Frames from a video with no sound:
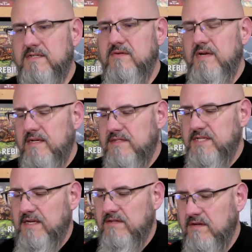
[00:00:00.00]
go ahead and
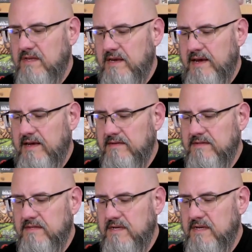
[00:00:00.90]
take a look
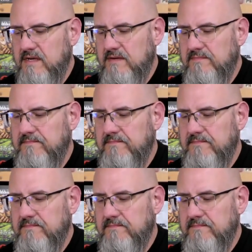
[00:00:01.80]
at the